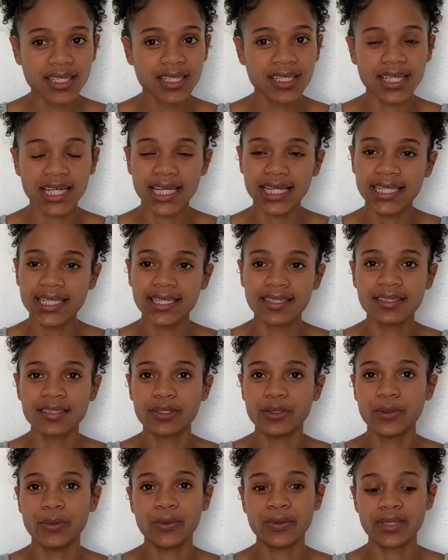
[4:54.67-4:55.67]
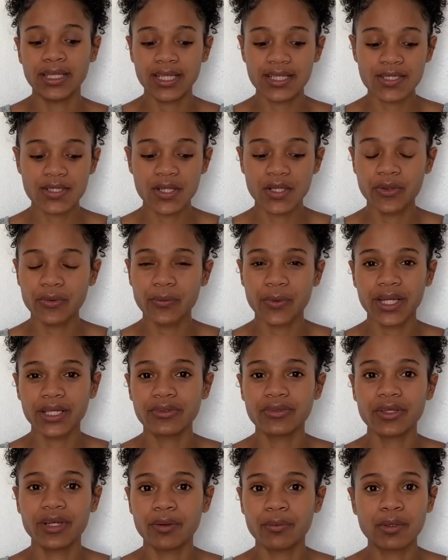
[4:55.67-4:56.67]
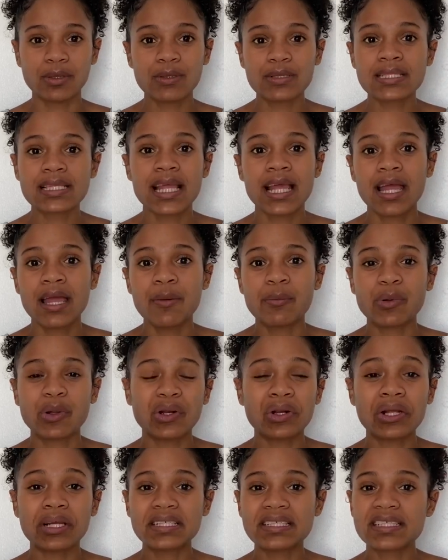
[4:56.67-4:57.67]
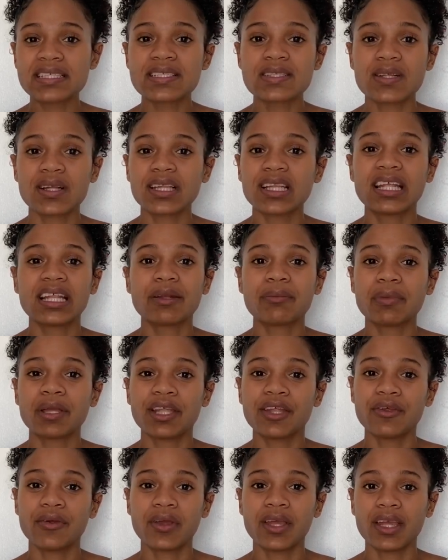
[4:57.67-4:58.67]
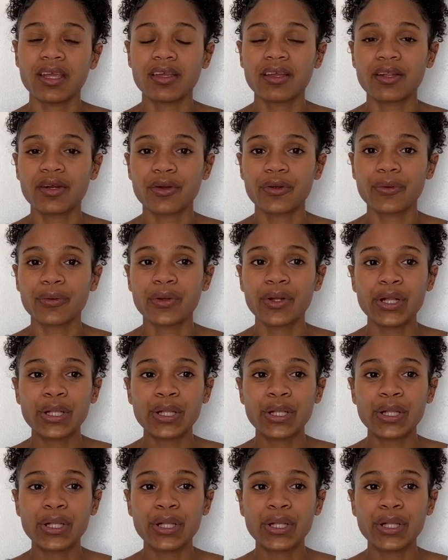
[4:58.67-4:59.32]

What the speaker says: Like, no, that is not the way to go, because products is not going to make your hair grow.